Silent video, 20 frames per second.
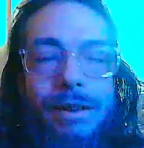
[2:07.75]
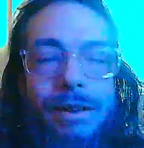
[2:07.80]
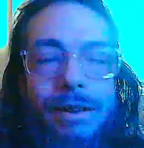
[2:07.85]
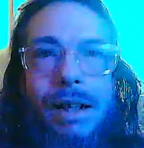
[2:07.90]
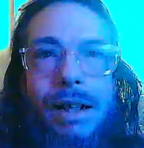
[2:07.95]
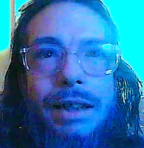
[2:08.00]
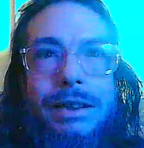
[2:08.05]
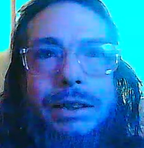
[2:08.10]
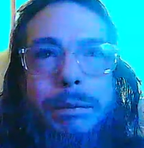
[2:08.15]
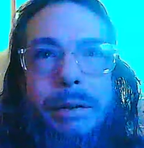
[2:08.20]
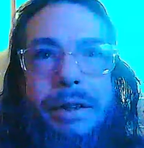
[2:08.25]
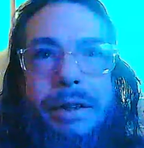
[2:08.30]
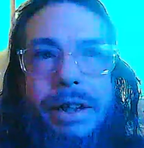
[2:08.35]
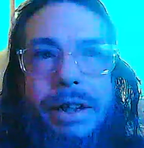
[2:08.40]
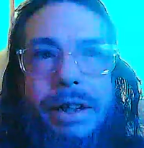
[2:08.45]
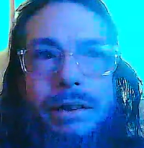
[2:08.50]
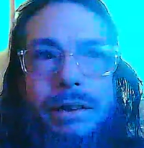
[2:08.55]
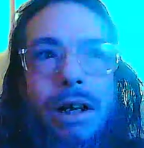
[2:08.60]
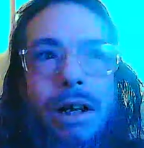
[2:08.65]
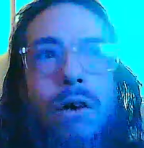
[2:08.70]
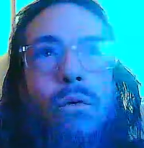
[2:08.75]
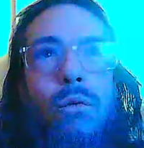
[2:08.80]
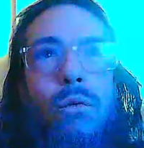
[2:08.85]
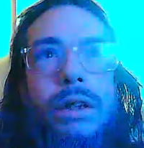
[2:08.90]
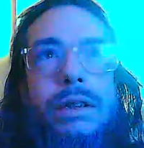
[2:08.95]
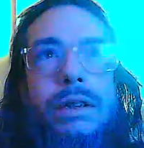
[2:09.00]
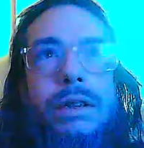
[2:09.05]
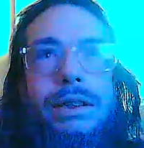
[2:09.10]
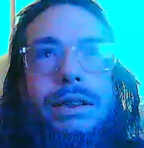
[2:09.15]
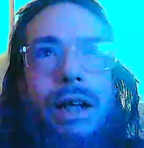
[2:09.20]
That should be done
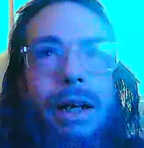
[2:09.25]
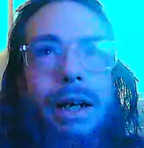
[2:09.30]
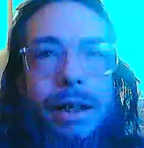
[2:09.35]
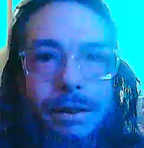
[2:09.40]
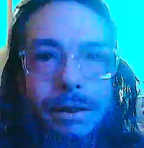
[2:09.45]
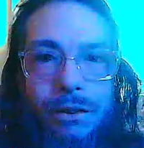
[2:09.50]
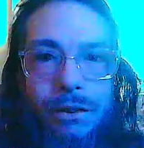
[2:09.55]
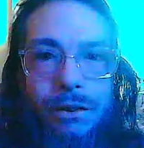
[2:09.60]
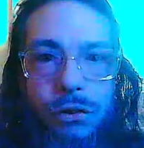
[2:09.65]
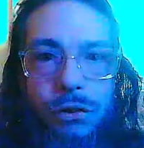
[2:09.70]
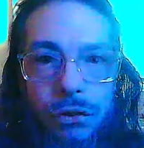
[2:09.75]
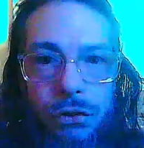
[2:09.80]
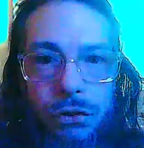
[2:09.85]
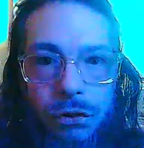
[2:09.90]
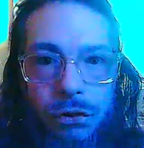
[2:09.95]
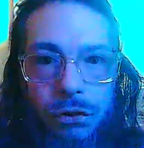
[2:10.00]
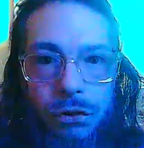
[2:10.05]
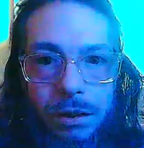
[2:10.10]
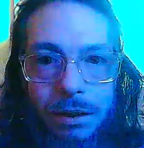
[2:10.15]
when not at school.